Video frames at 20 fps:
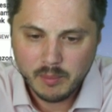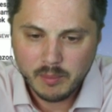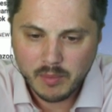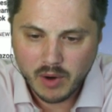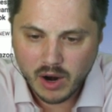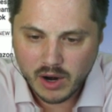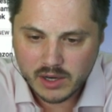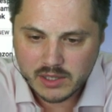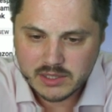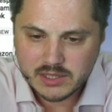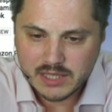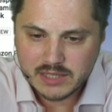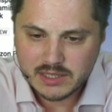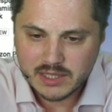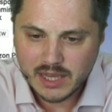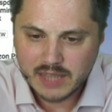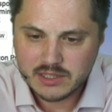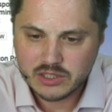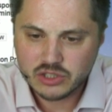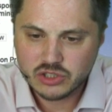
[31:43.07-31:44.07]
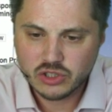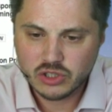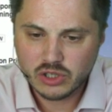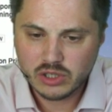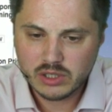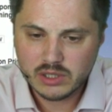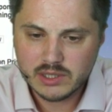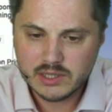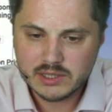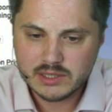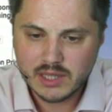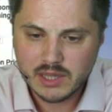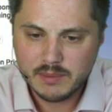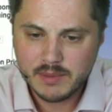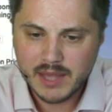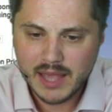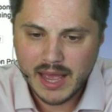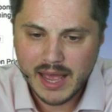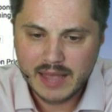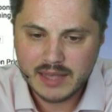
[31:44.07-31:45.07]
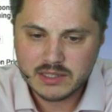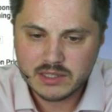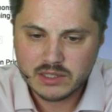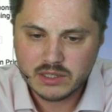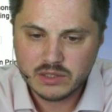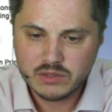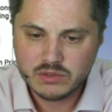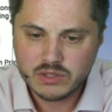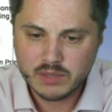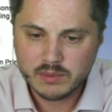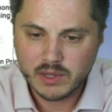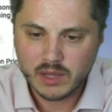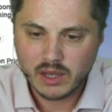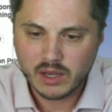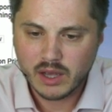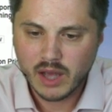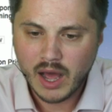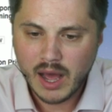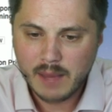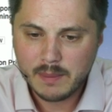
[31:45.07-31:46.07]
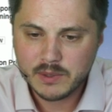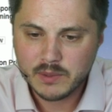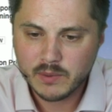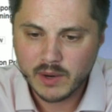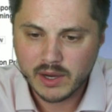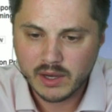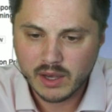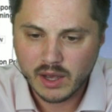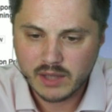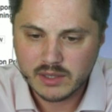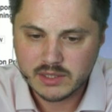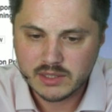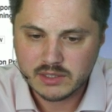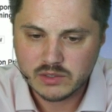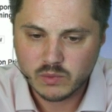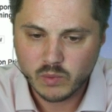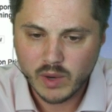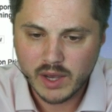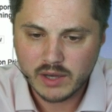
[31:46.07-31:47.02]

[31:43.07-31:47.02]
Mark is asking, as a journalist, let me ask you something on copyright contents.